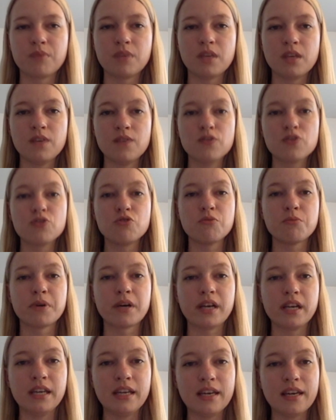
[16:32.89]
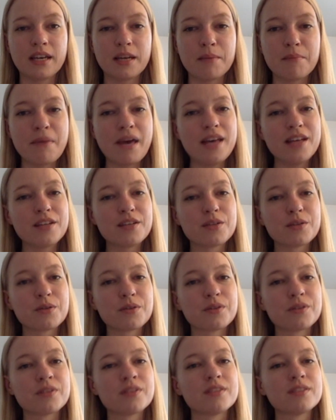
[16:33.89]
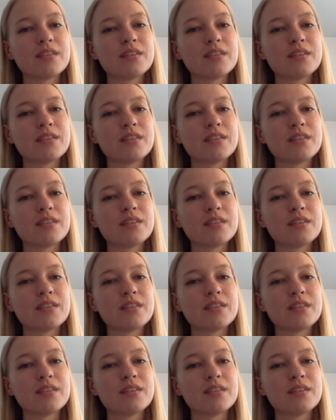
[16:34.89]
gives you money and a master's